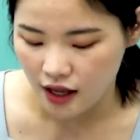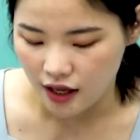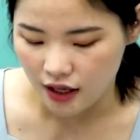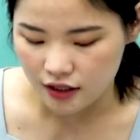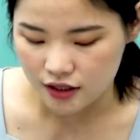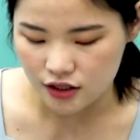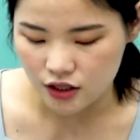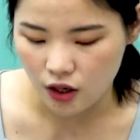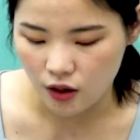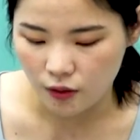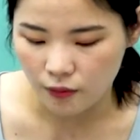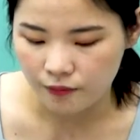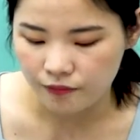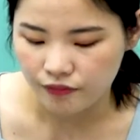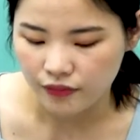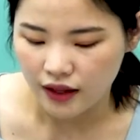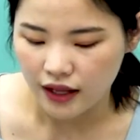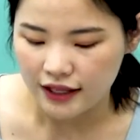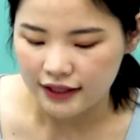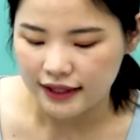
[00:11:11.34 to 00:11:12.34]
So
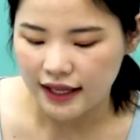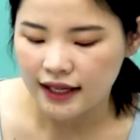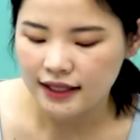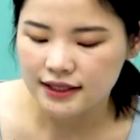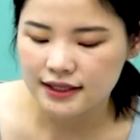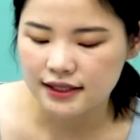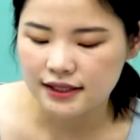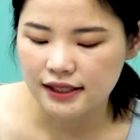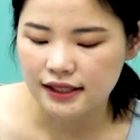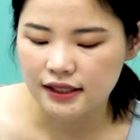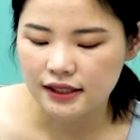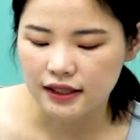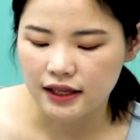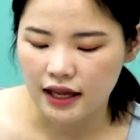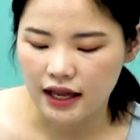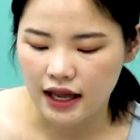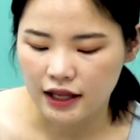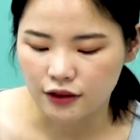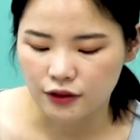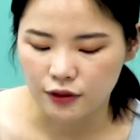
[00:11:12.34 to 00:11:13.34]
that's the
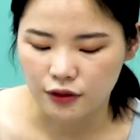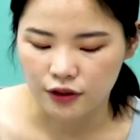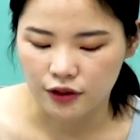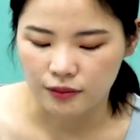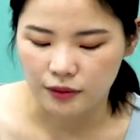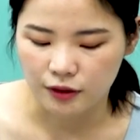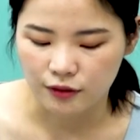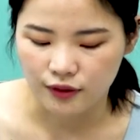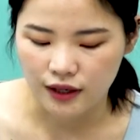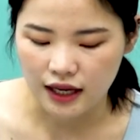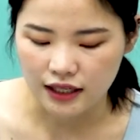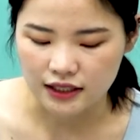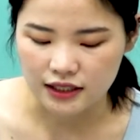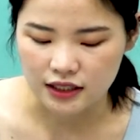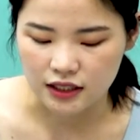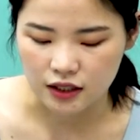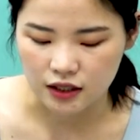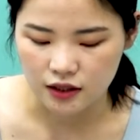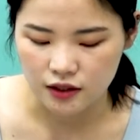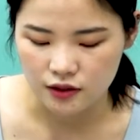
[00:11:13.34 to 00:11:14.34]
endothermic
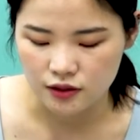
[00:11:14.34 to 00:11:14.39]
reaction.